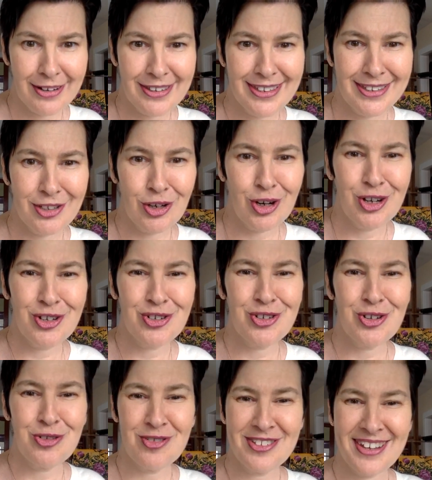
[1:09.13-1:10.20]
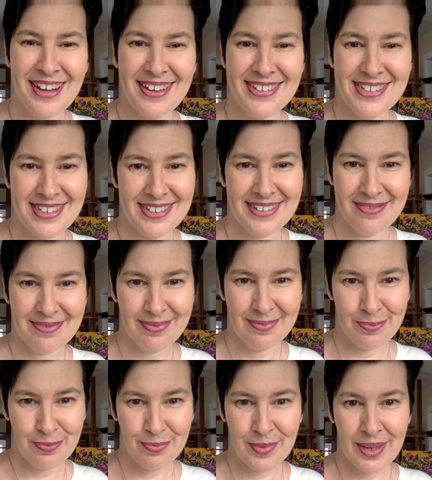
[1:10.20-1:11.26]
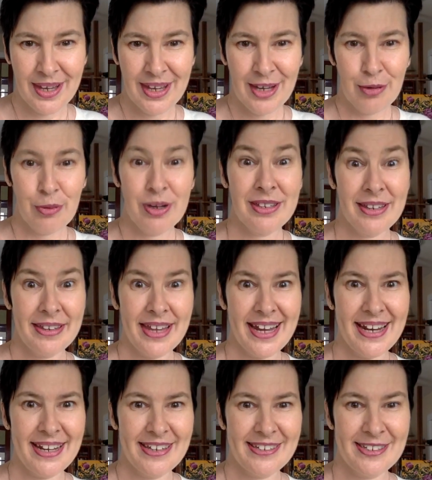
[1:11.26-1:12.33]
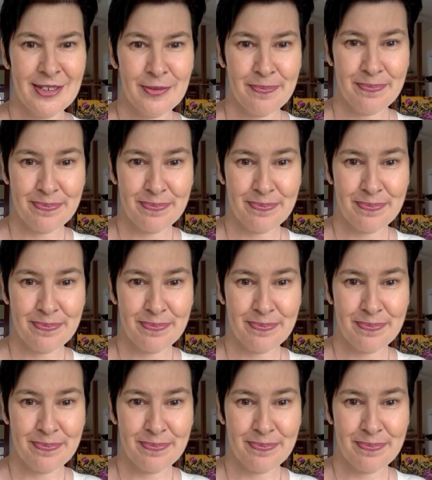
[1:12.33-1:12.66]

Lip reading: The dark shows us where the light is.